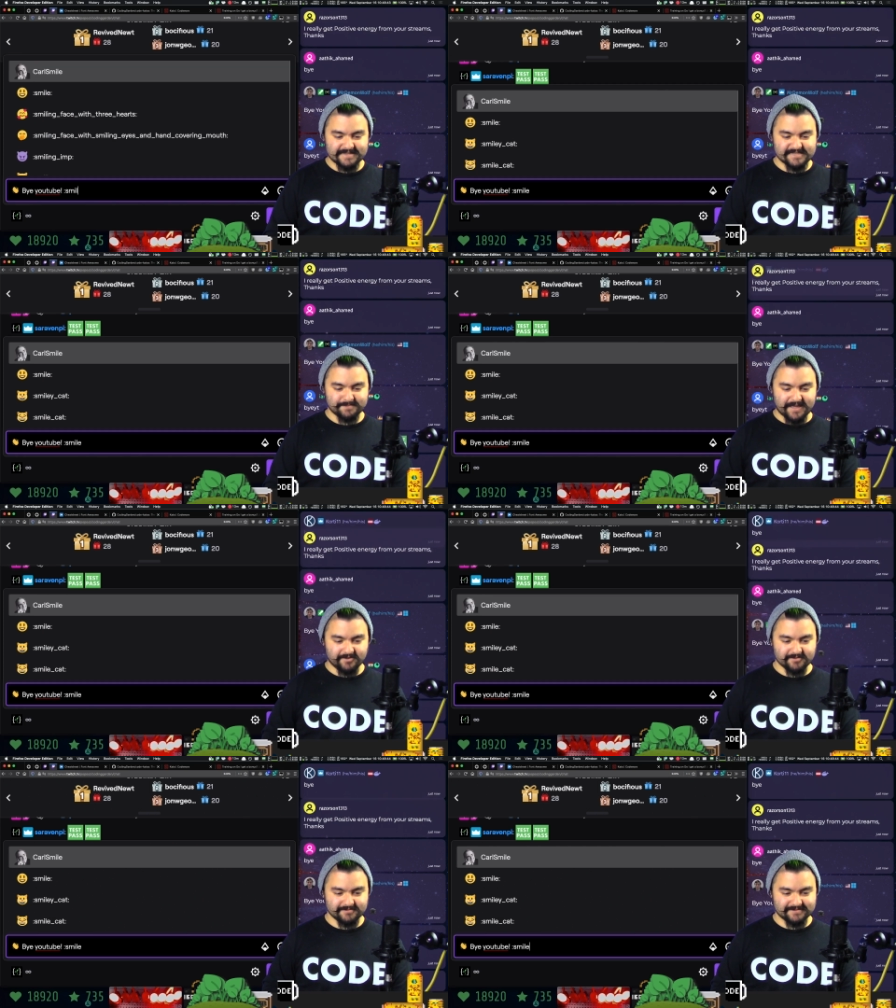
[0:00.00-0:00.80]

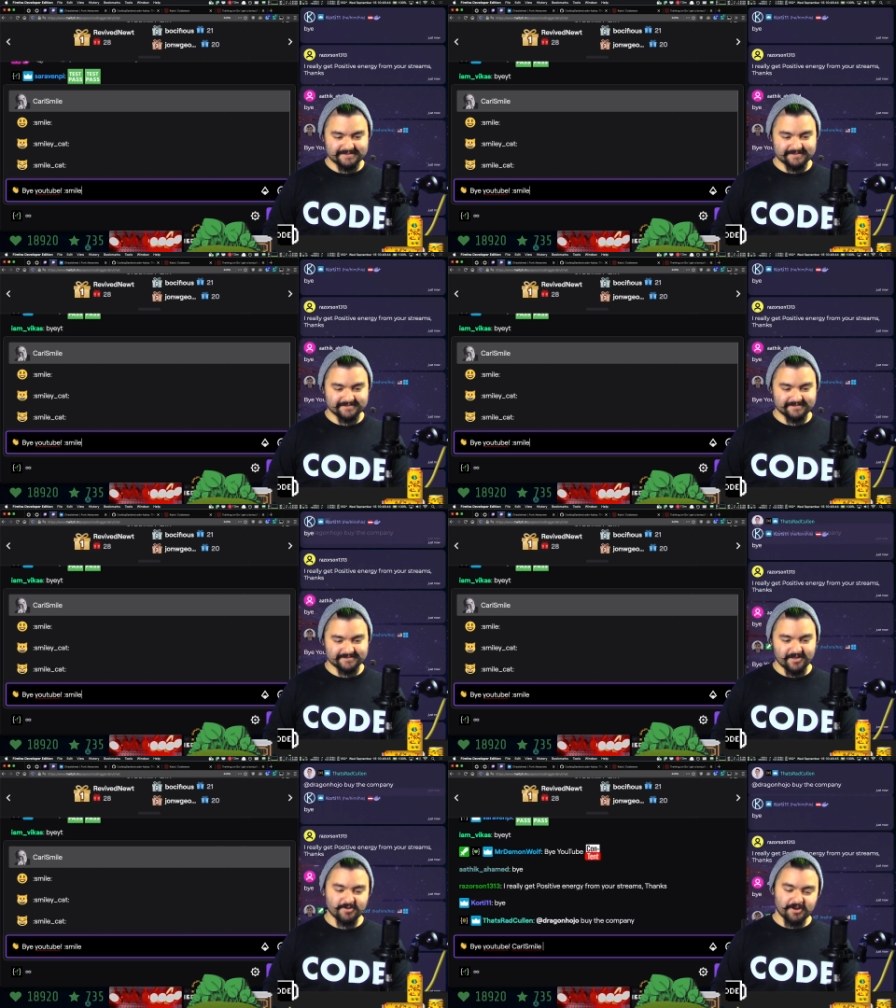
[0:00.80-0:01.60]
Smile.
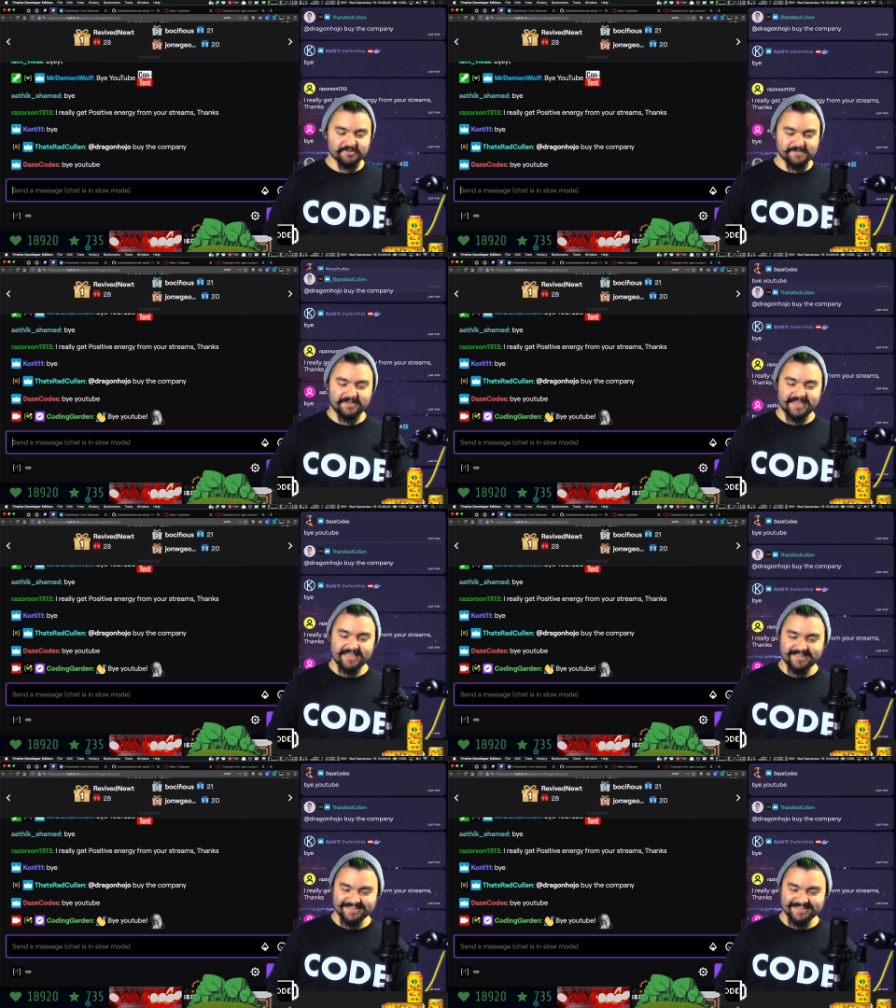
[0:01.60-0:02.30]
Oh, Carl smile. Yeah.